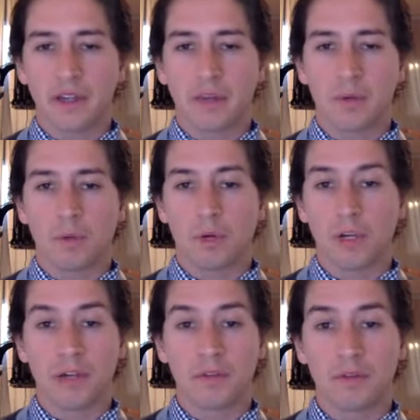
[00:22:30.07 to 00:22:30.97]
number
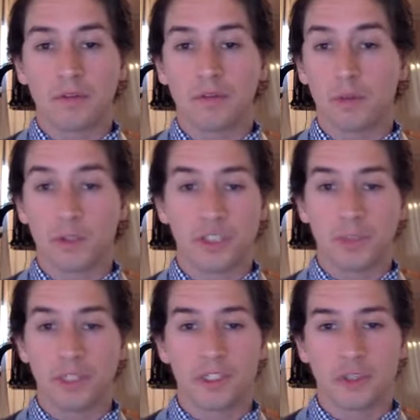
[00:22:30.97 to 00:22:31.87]
one, food should
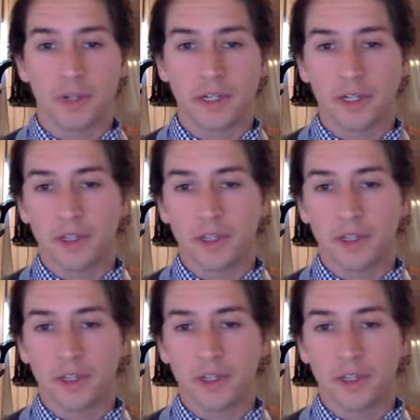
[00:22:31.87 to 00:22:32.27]
be enjoyed.